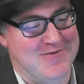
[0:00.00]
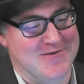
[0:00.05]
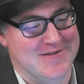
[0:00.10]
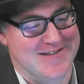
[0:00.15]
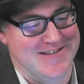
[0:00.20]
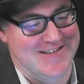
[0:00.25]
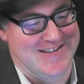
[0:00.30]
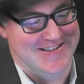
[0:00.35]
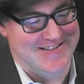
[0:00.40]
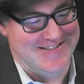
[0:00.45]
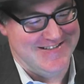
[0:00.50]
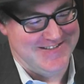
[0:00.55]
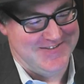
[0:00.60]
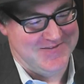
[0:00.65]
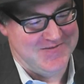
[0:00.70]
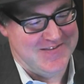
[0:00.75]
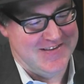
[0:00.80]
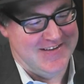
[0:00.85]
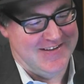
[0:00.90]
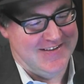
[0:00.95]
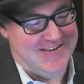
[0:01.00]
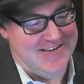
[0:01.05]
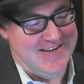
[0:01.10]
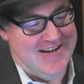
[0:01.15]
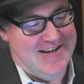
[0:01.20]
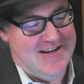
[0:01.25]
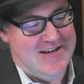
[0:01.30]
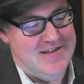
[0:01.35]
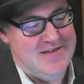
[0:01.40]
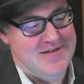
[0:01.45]
was this
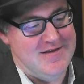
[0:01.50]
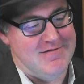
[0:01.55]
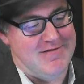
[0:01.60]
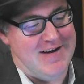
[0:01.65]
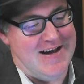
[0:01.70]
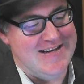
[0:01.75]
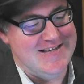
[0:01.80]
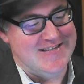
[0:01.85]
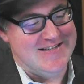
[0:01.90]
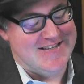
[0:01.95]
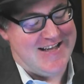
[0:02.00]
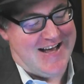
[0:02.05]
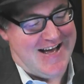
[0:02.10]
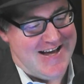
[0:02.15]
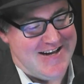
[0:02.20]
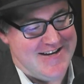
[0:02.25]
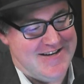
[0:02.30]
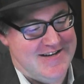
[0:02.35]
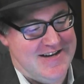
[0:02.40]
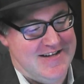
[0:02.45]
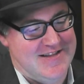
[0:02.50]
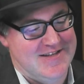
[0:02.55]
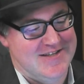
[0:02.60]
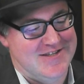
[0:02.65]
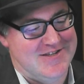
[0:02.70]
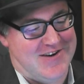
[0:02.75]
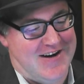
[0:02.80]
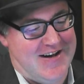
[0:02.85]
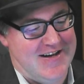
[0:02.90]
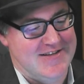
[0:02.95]
the race started and the
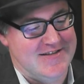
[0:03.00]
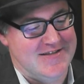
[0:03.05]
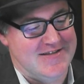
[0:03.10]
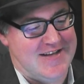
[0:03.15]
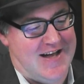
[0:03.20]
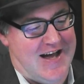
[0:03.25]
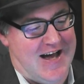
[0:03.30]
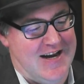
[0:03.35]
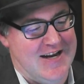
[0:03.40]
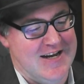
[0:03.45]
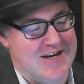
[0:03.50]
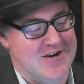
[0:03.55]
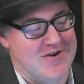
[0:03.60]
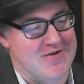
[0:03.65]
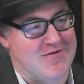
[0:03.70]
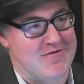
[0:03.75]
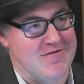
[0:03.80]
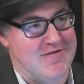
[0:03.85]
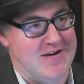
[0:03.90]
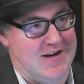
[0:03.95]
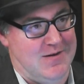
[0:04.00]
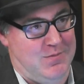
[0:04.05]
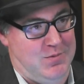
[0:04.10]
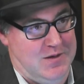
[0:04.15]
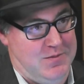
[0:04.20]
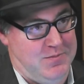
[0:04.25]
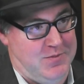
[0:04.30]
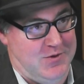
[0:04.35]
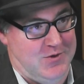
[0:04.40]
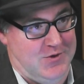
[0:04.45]
Australians start
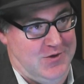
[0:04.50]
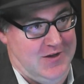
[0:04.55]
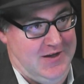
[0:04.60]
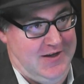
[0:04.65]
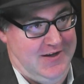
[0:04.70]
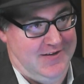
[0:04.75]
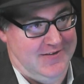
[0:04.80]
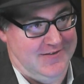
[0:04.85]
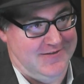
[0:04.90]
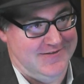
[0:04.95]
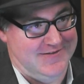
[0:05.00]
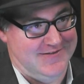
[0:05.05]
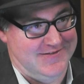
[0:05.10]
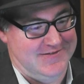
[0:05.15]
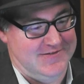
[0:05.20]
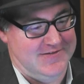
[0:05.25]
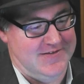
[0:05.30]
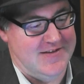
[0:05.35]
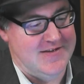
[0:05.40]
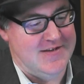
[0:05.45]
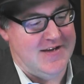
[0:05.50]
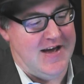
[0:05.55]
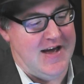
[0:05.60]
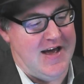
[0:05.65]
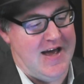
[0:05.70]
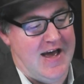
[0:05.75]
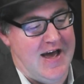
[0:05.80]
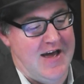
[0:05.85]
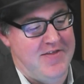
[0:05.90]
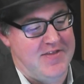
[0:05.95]
incredibly poorly,
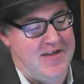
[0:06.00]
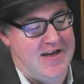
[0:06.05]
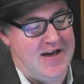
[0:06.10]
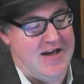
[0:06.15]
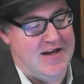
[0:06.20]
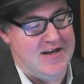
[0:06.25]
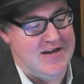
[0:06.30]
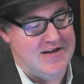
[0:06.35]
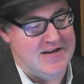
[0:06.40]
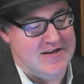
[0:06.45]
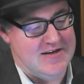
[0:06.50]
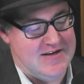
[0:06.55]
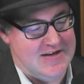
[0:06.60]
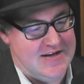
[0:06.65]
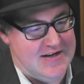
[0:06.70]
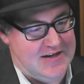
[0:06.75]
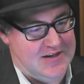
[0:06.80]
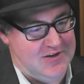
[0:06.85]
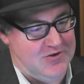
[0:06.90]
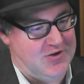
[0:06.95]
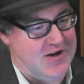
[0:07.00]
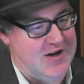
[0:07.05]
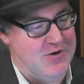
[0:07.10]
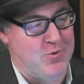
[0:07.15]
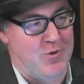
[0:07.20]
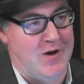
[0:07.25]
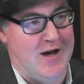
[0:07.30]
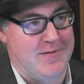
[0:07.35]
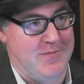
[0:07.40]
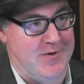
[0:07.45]
and they are looking
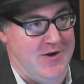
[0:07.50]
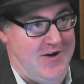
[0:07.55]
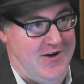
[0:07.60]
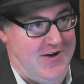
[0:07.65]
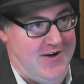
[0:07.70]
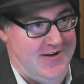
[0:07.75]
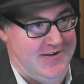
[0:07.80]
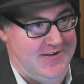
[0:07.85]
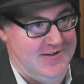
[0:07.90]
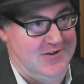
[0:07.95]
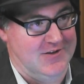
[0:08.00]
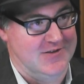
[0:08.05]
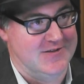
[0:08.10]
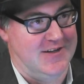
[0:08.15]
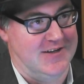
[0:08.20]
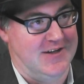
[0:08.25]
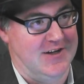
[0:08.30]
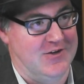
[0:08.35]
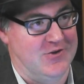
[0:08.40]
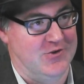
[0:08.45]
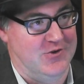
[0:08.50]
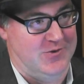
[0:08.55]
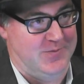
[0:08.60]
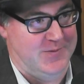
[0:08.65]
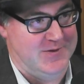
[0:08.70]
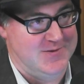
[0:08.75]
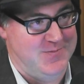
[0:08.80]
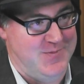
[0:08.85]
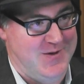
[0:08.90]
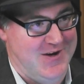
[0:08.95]
way behind. It looks like it could
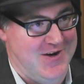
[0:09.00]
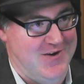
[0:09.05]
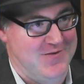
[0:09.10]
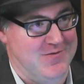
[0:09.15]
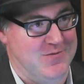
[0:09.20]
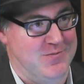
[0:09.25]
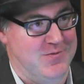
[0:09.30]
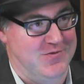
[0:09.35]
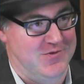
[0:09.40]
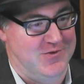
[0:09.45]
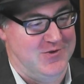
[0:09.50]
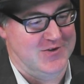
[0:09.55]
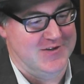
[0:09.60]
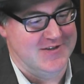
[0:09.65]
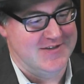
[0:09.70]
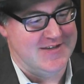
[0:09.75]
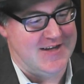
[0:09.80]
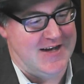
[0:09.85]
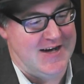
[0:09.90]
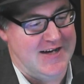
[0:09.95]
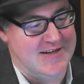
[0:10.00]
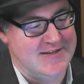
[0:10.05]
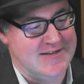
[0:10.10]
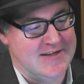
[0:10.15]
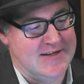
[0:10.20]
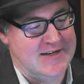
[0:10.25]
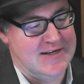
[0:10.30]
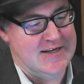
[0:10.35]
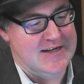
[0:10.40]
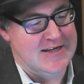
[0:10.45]
almost be over yeah. before it starts.
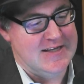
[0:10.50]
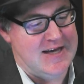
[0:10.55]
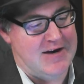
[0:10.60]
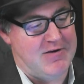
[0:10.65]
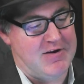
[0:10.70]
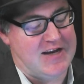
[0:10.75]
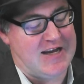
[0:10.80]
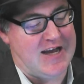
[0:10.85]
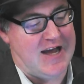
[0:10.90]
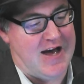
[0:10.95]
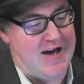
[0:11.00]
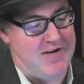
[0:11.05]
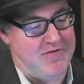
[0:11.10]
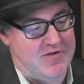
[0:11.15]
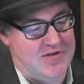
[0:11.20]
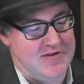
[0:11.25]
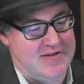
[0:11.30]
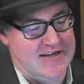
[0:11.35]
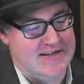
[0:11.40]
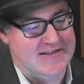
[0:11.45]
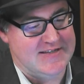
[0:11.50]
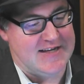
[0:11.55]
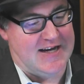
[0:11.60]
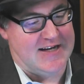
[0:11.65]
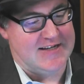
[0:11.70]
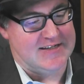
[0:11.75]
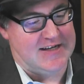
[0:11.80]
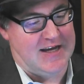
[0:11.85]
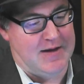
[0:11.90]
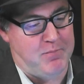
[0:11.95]
They recover and they
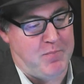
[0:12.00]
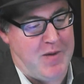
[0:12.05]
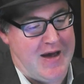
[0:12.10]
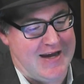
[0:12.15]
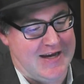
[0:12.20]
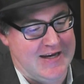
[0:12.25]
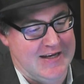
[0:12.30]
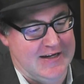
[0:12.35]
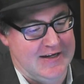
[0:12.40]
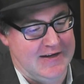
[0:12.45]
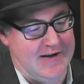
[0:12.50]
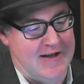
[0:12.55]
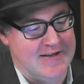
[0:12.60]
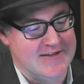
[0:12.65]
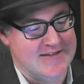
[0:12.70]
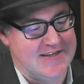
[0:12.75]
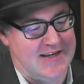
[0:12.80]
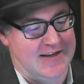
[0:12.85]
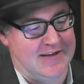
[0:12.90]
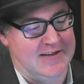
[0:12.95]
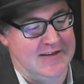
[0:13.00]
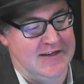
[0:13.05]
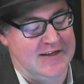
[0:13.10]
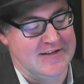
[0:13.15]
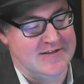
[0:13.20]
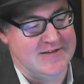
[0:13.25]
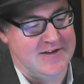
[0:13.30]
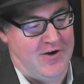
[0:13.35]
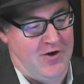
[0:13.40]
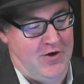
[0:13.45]
start to get back in it, and suddenly
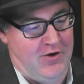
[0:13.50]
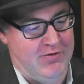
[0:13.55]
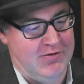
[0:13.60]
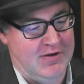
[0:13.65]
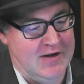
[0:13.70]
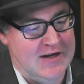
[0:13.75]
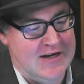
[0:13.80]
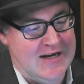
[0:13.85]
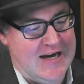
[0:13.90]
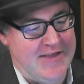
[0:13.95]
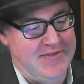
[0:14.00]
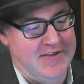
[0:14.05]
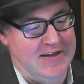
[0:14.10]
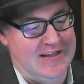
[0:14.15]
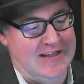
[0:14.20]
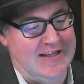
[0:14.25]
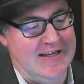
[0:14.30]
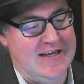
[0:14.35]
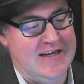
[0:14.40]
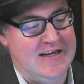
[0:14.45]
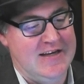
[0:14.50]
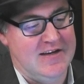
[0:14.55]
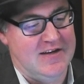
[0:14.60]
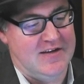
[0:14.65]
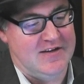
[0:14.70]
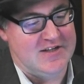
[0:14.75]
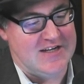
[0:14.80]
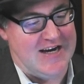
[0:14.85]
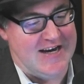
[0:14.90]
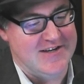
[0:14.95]
it's on, and the lead
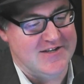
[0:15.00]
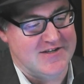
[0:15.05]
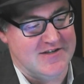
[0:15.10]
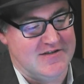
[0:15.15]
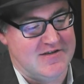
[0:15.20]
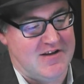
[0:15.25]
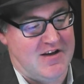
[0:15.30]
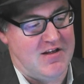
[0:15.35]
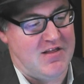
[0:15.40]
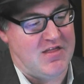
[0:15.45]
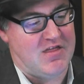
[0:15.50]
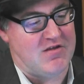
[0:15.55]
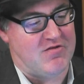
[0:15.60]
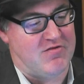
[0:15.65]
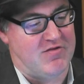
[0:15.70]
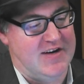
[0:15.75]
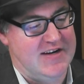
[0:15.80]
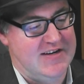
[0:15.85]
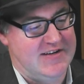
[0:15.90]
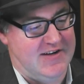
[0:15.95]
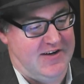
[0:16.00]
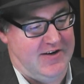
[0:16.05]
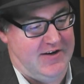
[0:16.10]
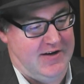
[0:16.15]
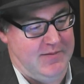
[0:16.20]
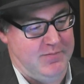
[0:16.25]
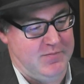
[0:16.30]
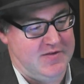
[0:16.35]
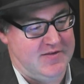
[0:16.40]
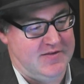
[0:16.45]
changes three
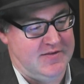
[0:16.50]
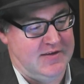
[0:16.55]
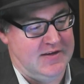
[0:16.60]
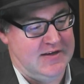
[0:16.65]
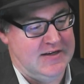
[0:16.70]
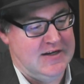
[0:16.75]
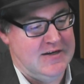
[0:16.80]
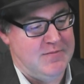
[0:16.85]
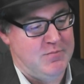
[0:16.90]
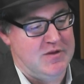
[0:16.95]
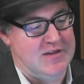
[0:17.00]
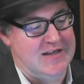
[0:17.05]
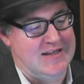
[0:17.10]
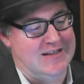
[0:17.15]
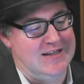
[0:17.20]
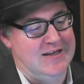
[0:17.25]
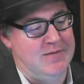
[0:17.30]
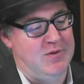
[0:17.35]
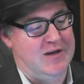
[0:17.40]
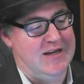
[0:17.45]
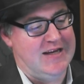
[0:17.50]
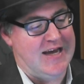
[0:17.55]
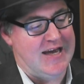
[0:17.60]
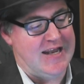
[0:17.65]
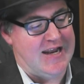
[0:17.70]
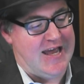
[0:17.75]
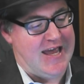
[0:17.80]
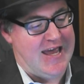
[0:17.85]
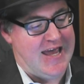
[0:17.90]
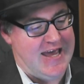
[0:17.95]
times. But then Liberty
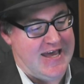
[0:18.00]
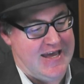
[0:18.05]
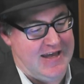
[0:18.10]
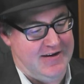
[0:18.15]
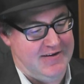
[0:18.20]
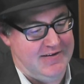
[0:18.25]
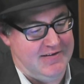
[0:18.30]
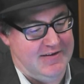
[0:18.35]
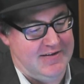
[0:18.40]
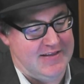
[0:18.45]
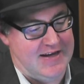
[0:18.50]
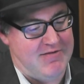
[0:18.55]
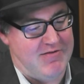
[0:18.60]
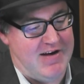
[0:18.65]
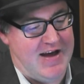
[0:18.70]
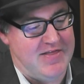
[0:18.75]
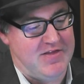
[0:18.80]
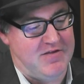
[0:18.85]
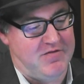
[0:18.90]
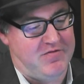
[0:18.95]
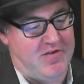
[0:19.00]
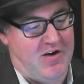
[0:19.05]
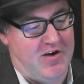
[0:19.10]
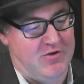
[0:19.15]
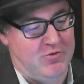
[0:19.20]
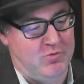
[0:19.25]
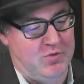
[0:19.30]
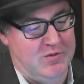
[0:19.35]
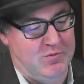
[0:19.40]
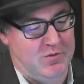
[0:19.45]
get ahead and they round the
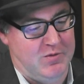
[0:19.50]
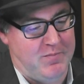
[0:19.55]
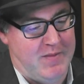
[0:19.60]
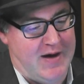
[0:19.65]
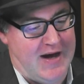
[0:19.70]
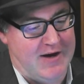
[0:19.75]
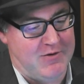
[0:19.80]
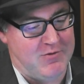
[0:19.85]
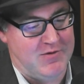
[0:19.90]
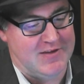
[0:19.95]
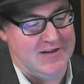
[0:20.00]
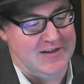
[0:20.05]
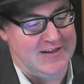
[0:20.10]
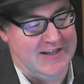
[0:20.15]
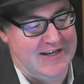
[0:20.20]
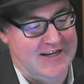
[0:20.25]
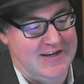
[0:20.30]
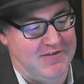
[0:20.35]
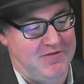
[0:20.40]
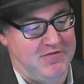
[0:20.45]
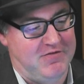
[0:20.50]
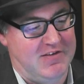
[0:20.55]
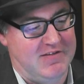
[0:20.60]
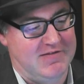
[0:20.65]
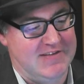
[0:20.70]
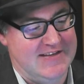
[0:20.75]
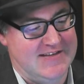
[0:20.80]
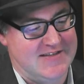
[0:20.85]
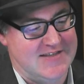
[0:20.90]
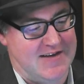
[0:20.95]
final windward mark with a lead of
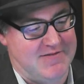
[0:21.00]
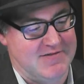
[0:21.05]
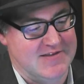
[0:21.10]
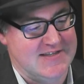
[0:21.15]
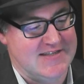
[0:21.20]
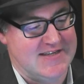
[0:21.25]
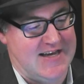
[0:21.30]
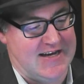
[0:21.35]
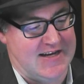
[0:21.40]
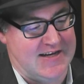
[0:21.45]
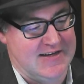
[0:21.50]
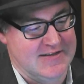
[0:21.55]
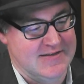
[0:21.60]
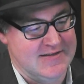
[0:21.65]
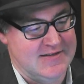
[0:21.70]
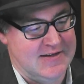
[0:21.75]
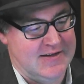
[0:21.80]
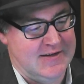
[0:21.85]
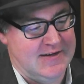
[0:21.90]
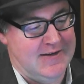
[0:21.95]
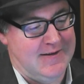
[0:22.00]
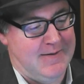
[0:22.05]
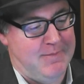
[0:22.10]
57 seconds. Oh,